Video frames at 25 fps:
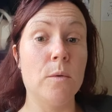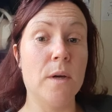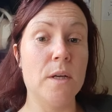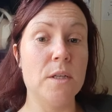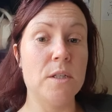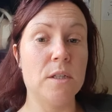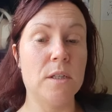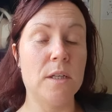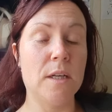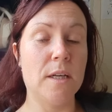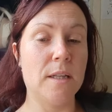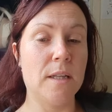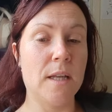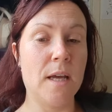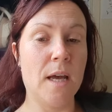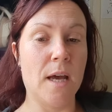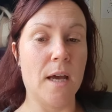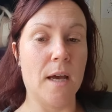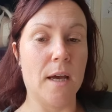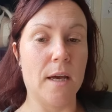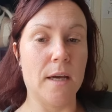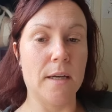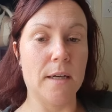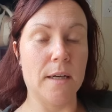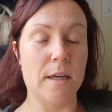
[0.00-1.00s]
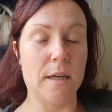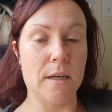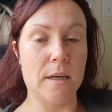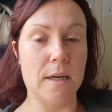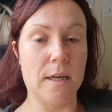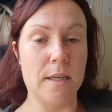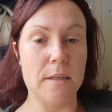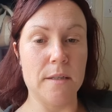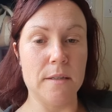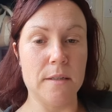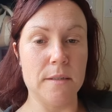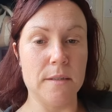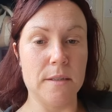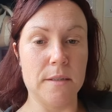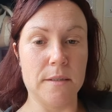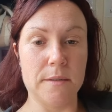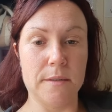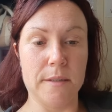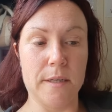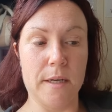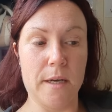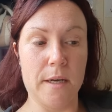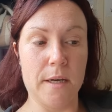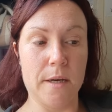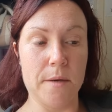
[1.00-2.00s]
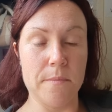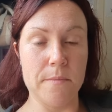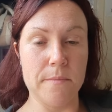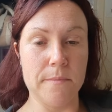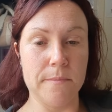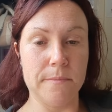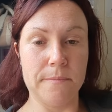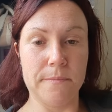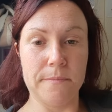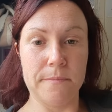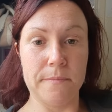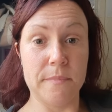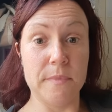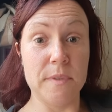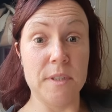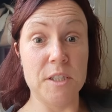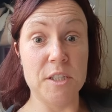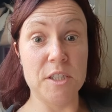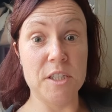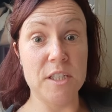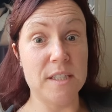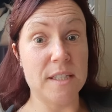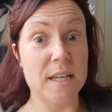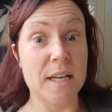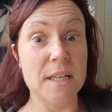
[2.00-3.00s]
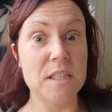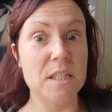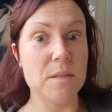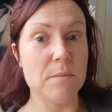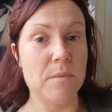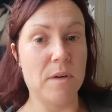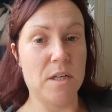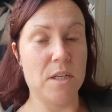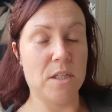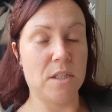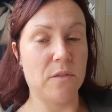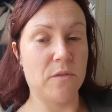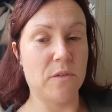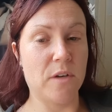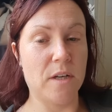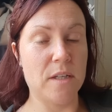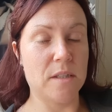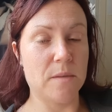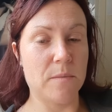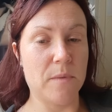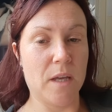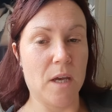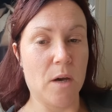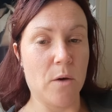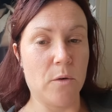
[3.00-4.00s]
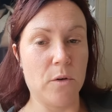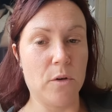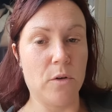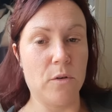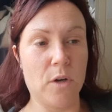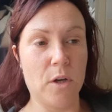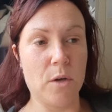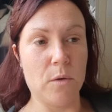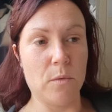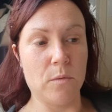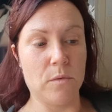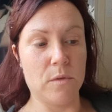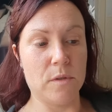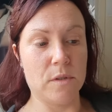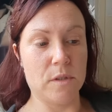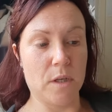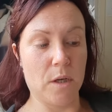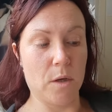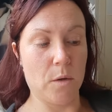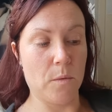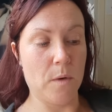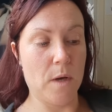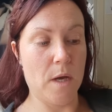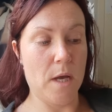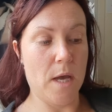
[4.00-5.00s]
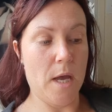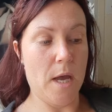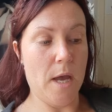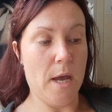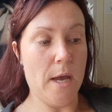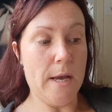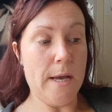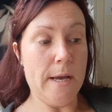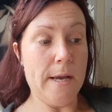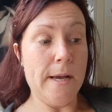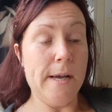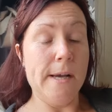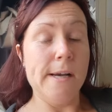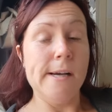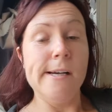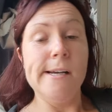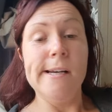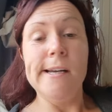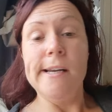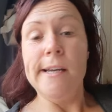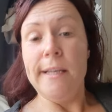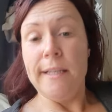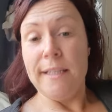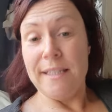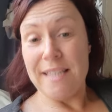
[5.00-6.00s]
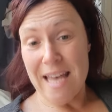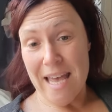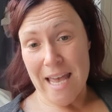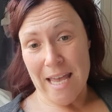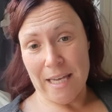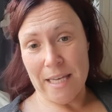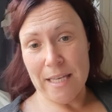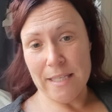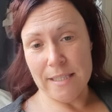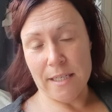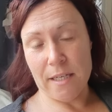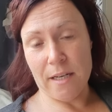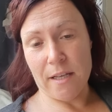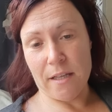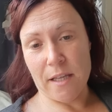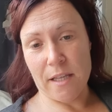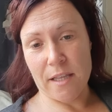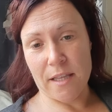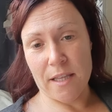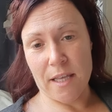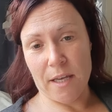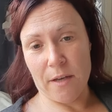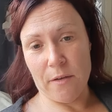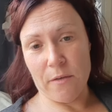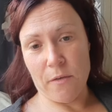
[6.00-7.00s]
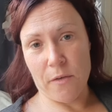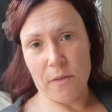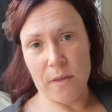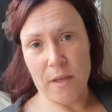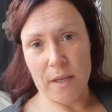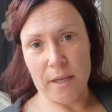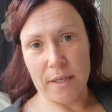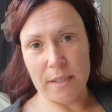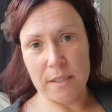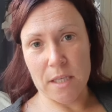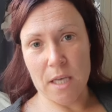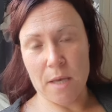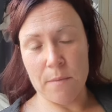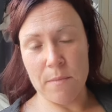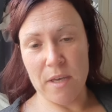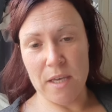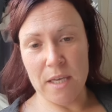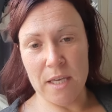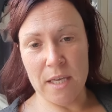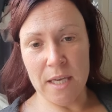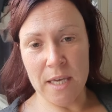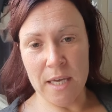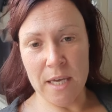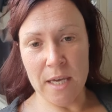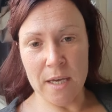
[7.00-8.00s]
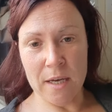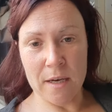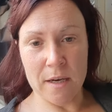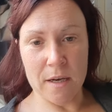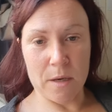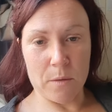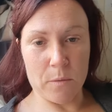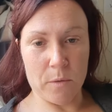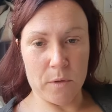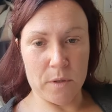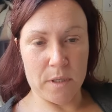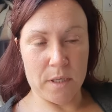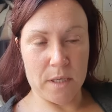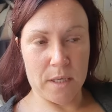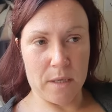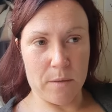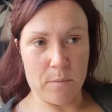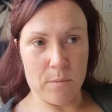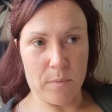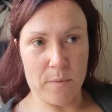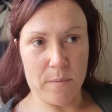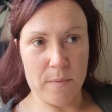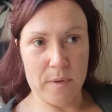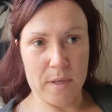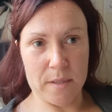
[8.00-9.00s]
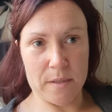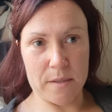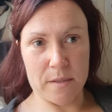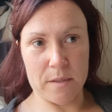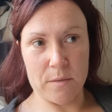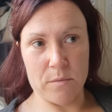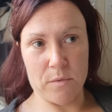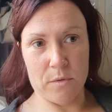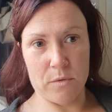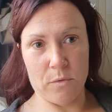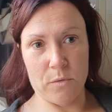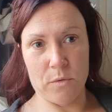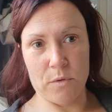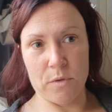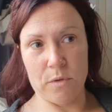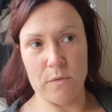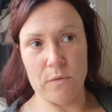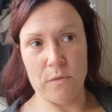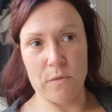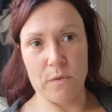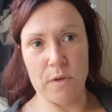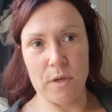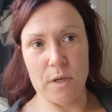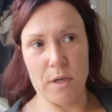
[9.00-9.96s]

where'd you learn that? And she's actually managed to find something out on her own. So tech is another thing for the next coming year. I want to implement some sort of